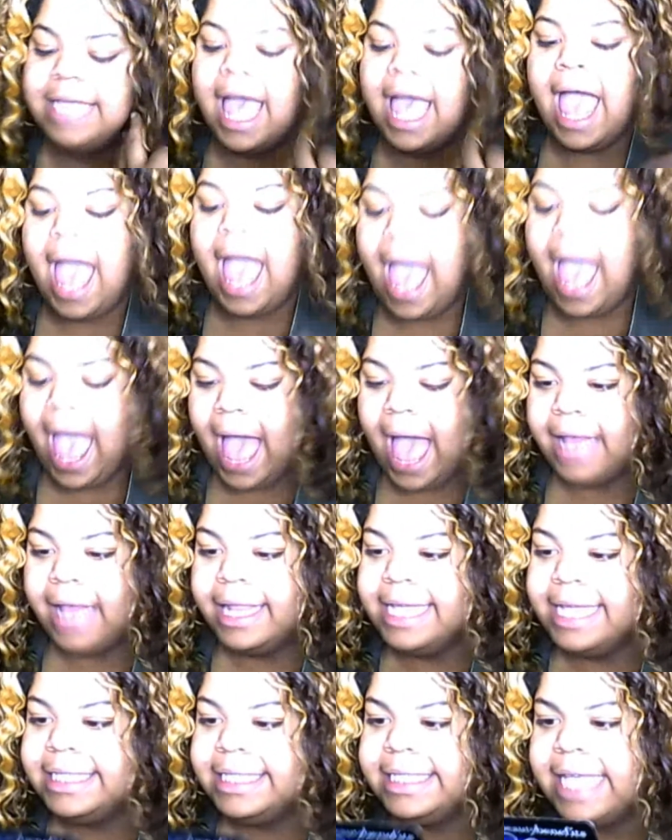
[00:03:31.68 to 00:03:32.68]
a
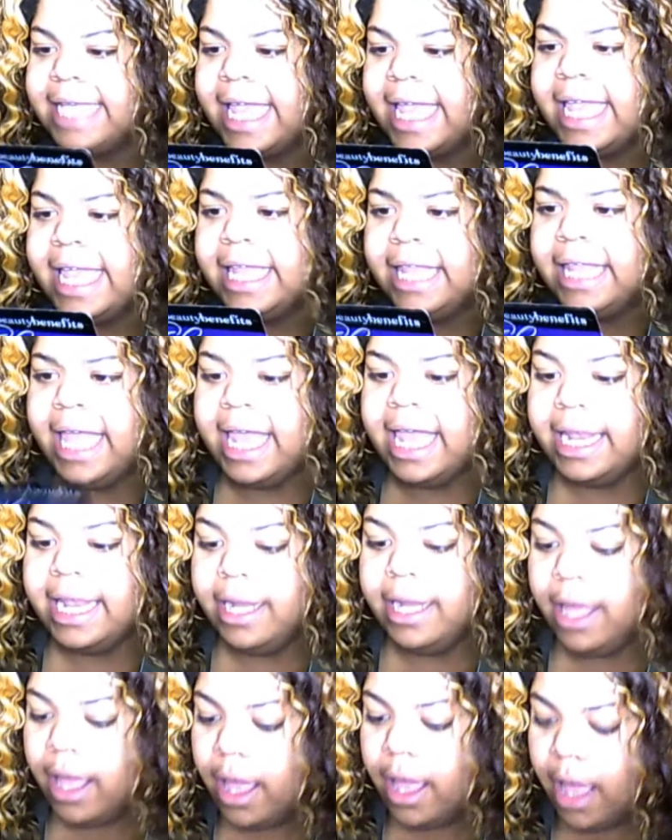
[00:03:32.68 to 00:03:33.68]
Alice
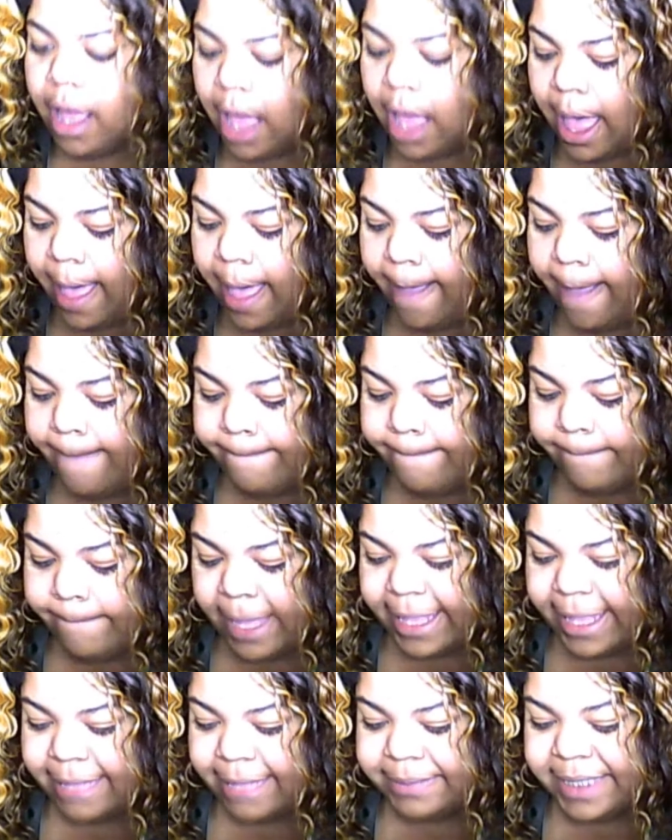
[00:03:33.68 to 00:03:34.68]
Elan
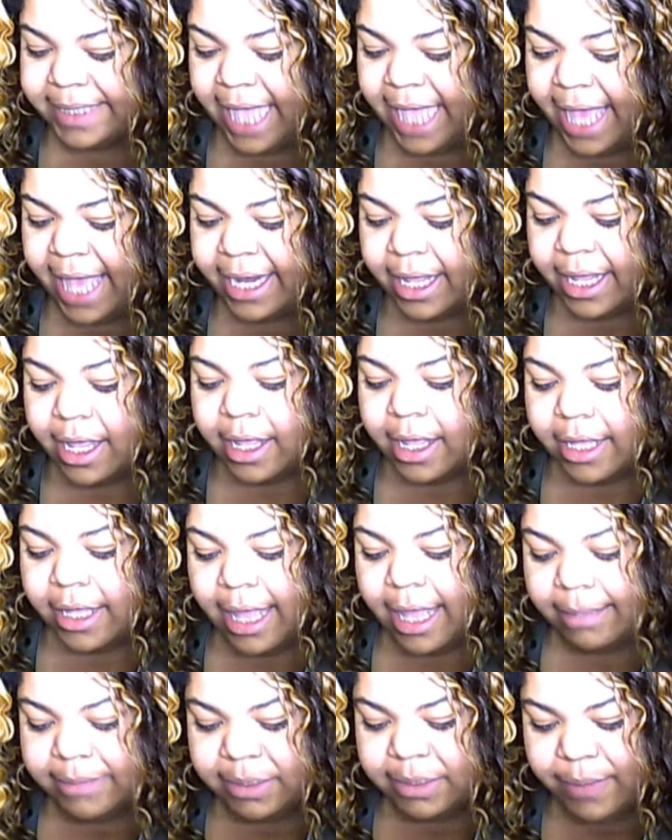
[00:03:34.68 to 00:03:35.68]
makeup set.
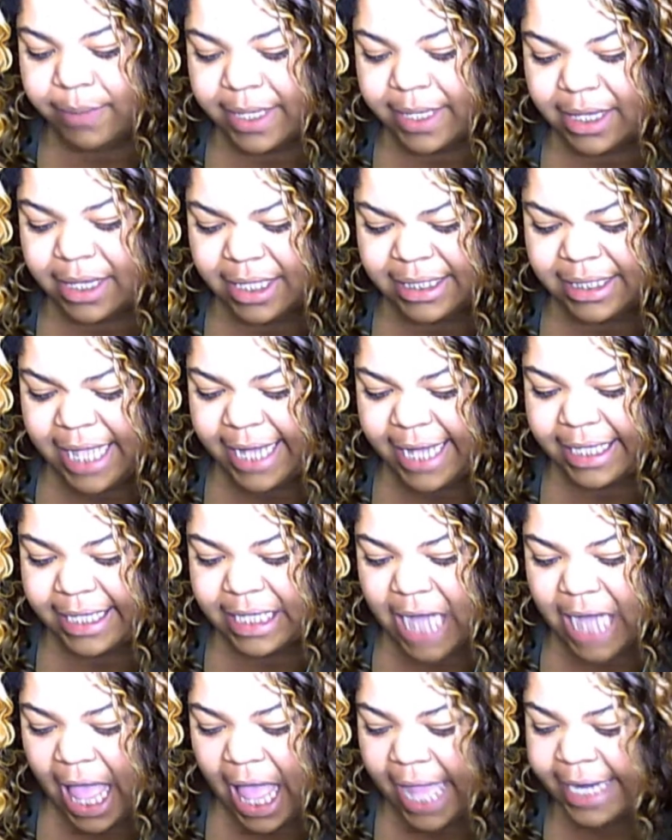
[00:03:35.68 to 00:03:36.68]
Comes with, looks like,
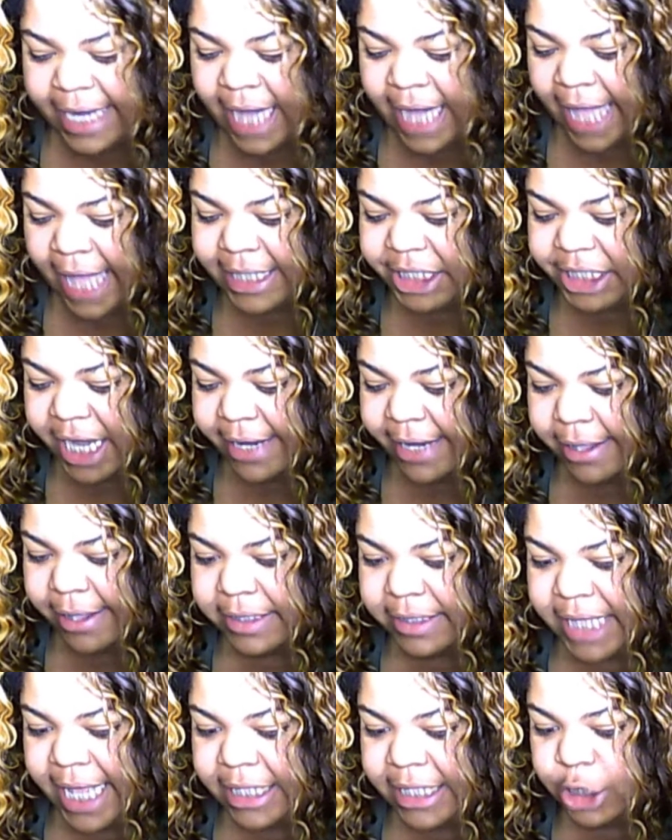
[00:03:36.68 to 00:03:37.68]
9
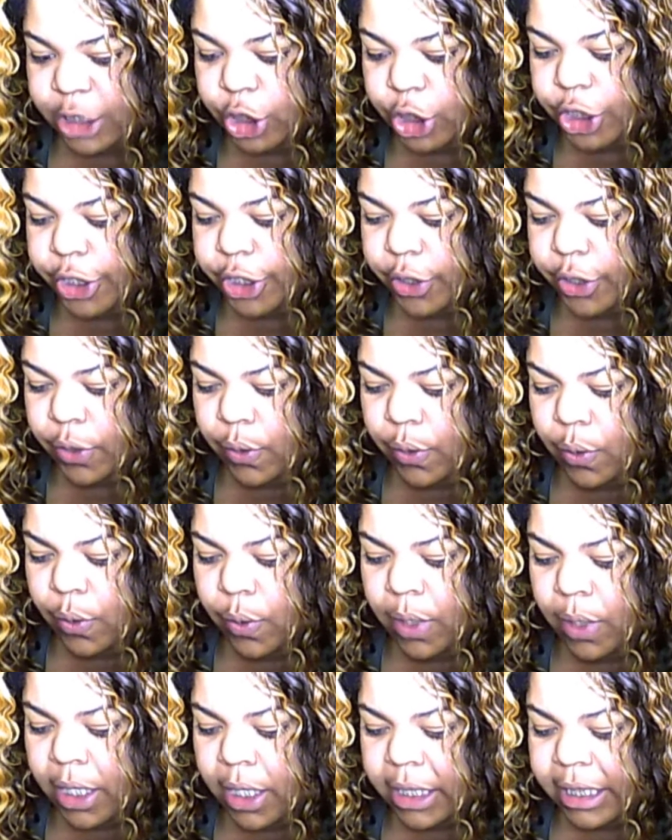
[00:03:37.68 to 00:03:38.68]
eyeshadows and
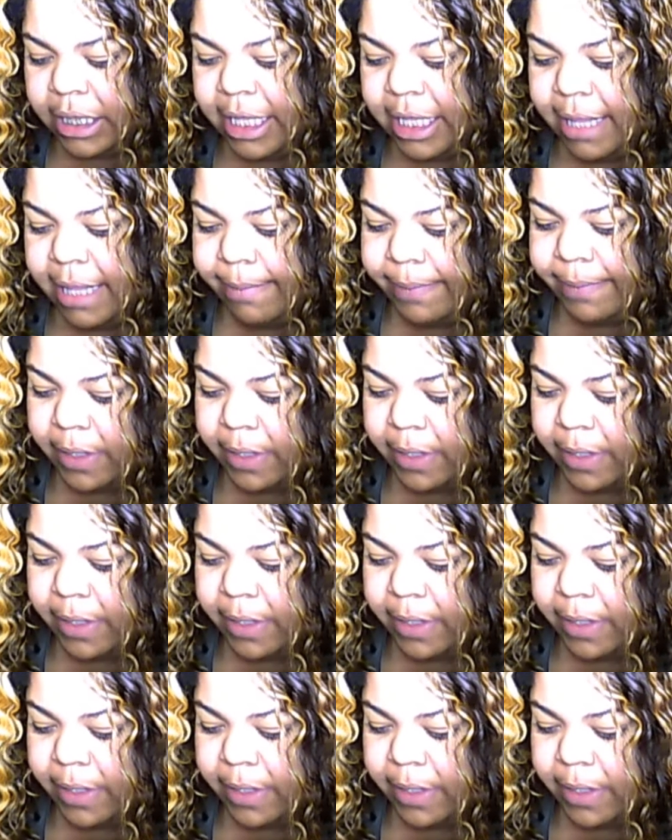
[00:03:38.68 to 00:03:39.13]
2 lip